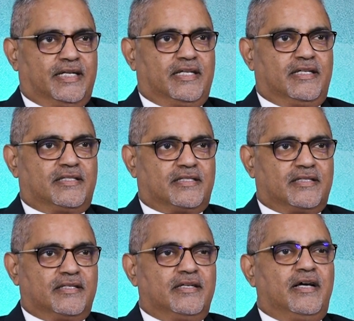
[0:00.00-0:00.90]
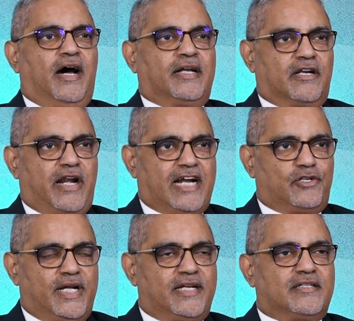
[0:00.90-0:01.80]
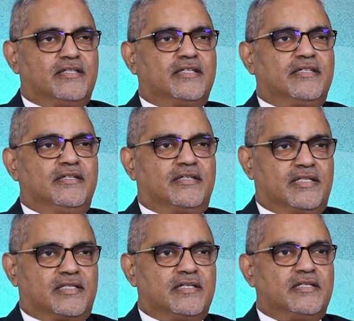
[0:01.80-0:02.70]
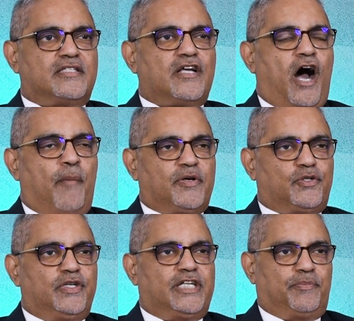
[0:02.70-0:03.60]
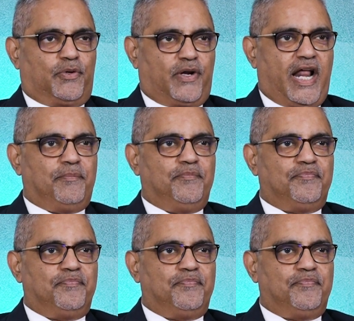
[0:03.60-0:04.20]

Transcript: that is Undergraduate Research Opportunity Program,